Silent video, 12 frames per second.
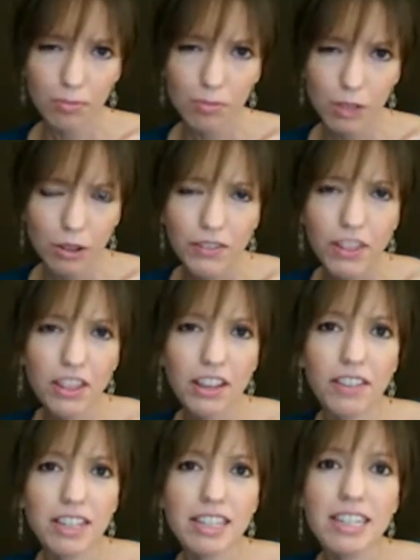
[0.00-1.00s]
Don't even think
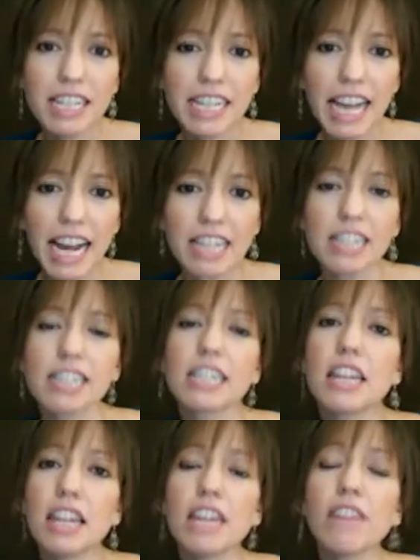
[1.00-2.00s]
of this as a yes.
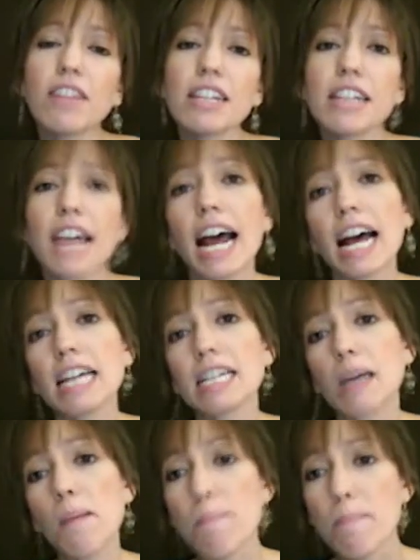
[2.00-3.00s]
Think of this
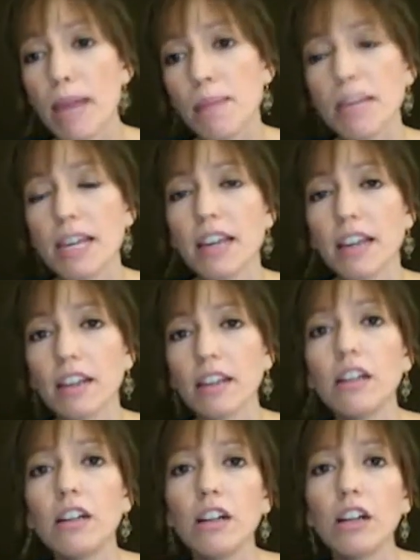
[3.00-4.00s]
as a maybe.
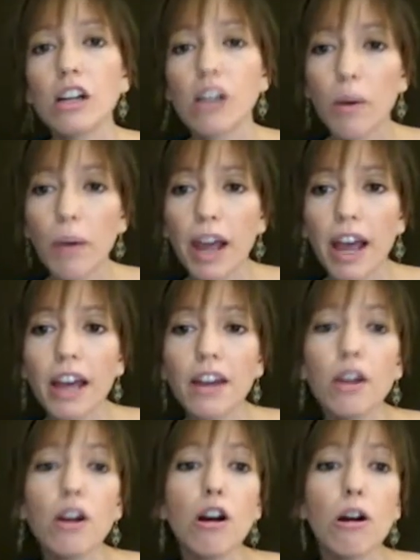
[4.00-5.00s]
Go
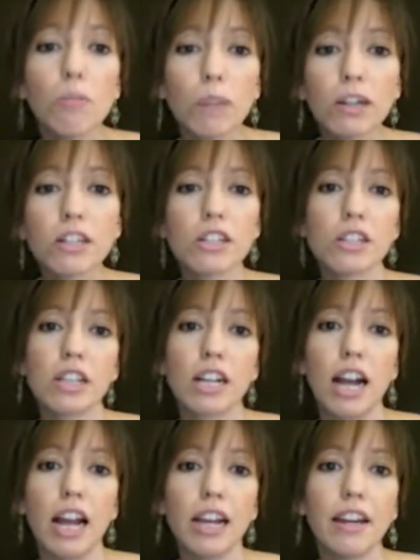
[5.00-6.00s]
ahead, purchase the
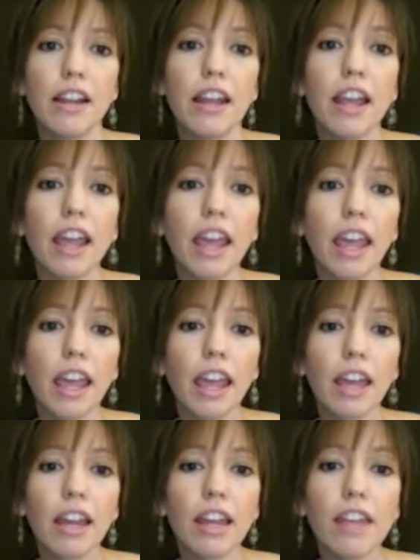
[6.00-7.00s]
guide,
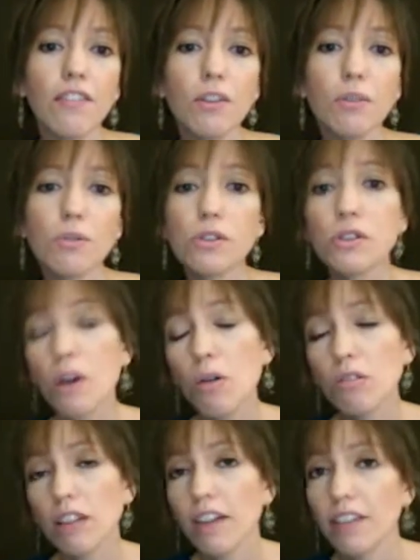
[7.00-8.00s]
and if you
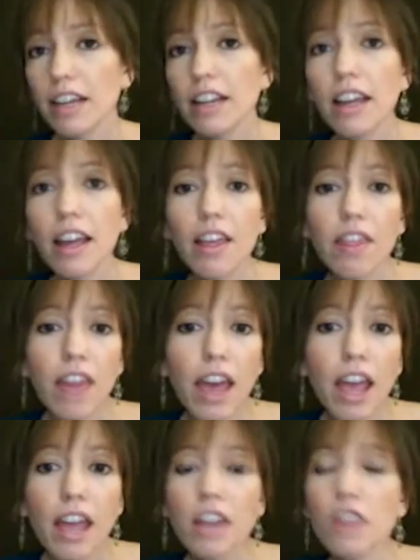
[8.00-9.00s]
don't love it,
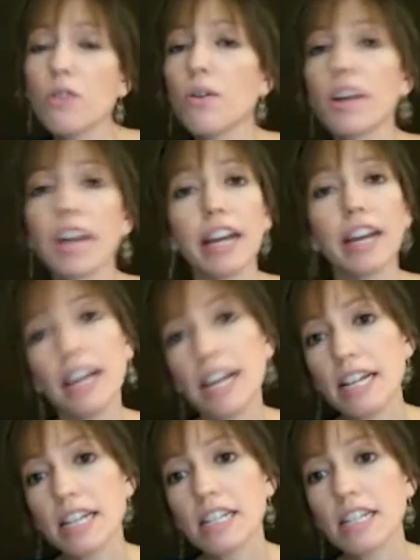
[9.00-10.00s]
then you can get an
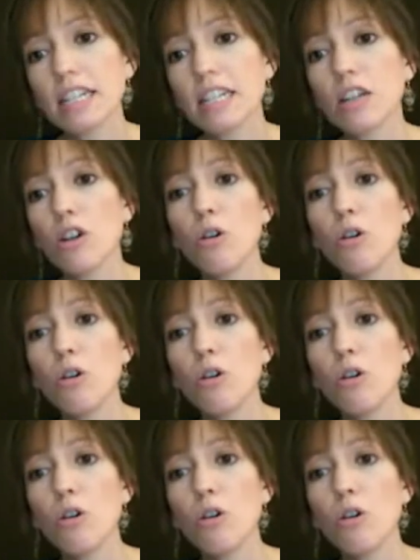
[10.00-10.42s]
instant